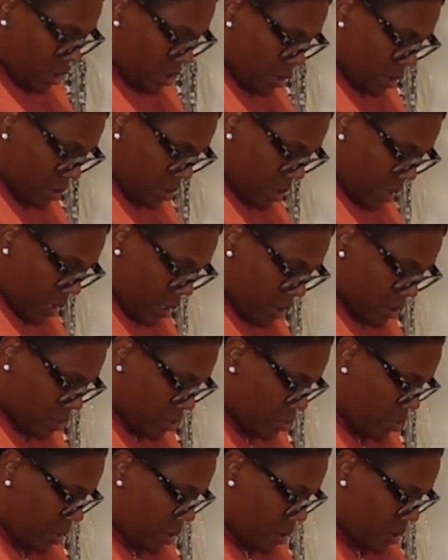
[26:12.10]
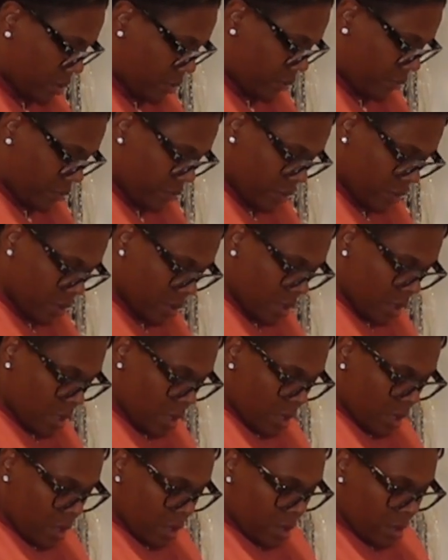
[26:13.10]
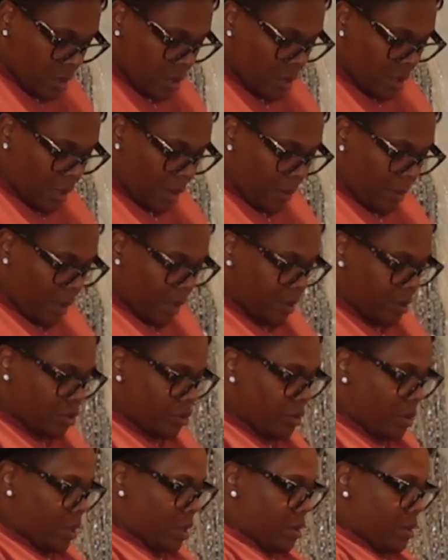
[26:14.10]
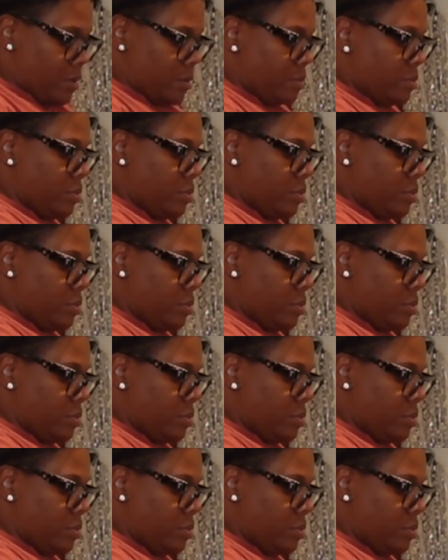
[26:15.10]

they're size 12. I might try them.